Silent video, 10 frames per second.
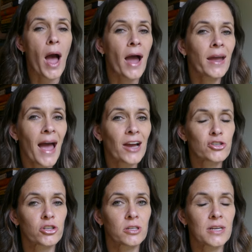I
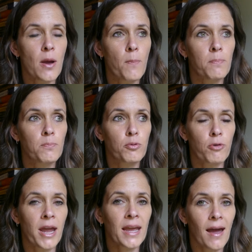actually
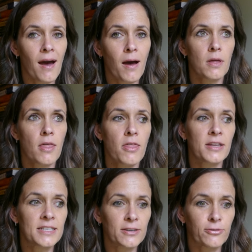break up the
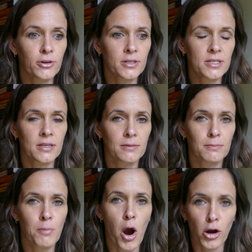different
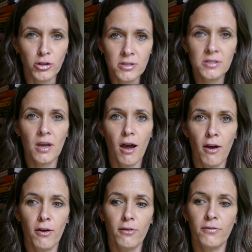parts
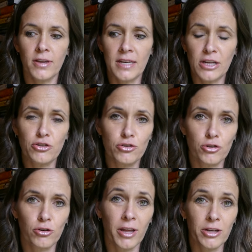of nature
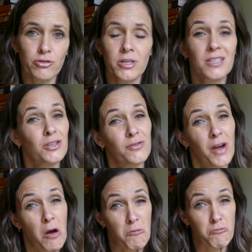journal entries. So you've
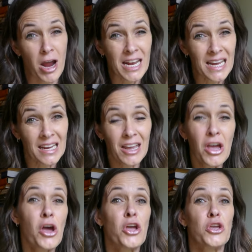got writing,
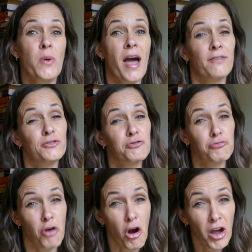you have
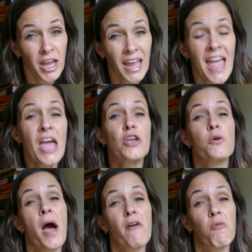drawing,
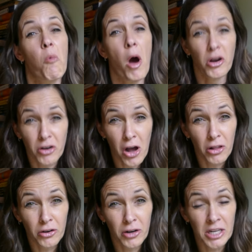you have
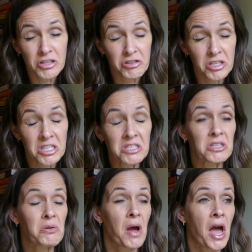watercolor entries,
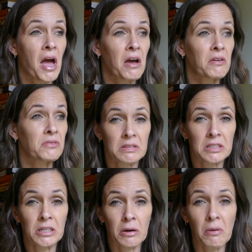you have,
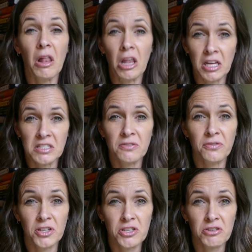you know, lots of
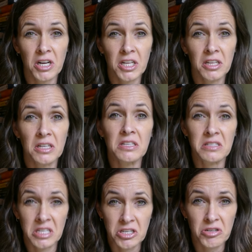frustrated
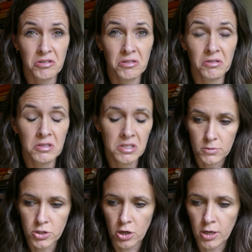six year olds.
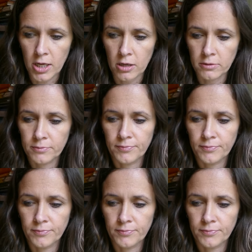Start here.